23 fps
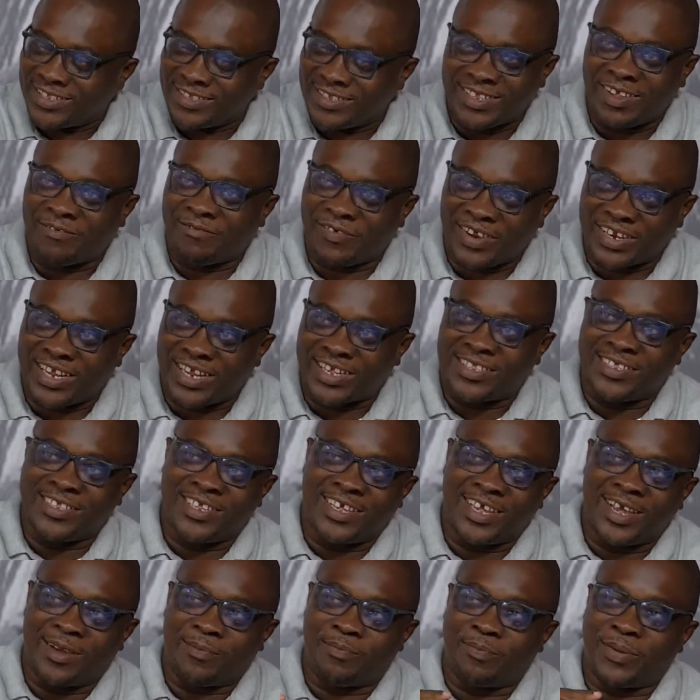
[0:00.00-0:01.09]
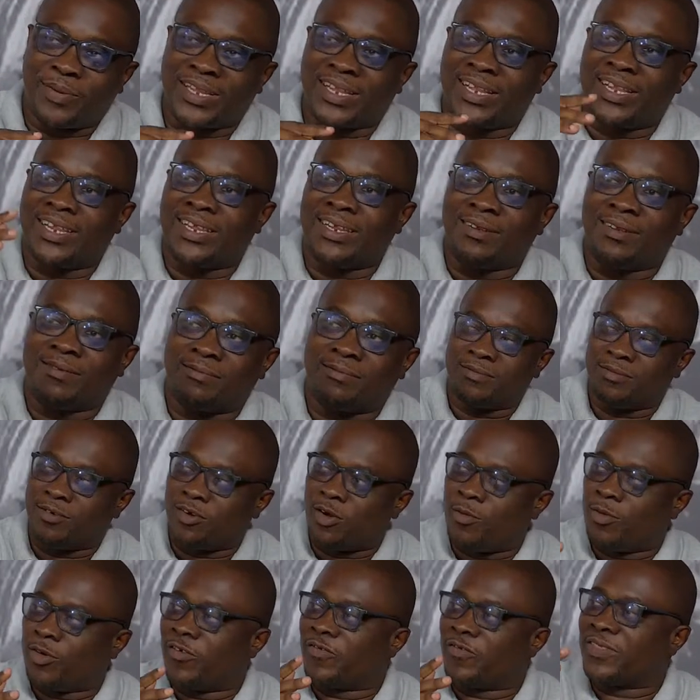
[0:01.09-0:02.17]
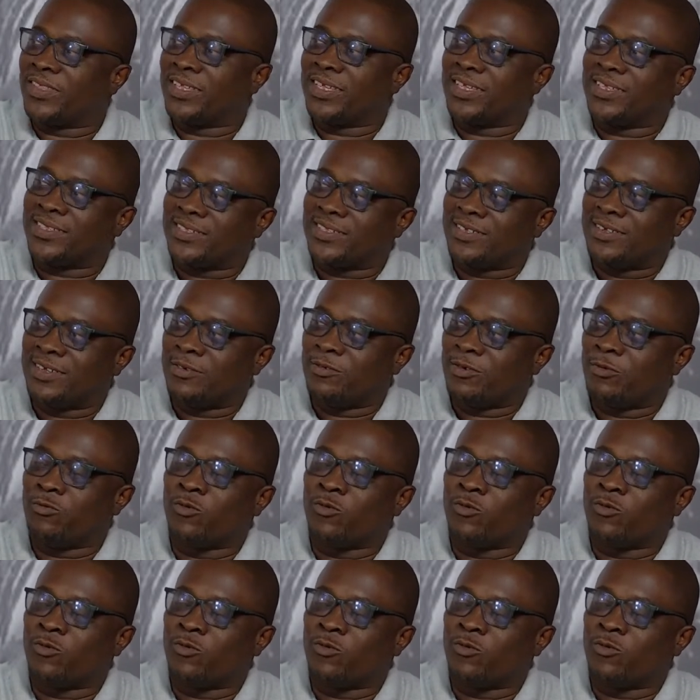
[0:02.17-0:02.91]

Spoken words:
It's the fact that they are peddling a lot of things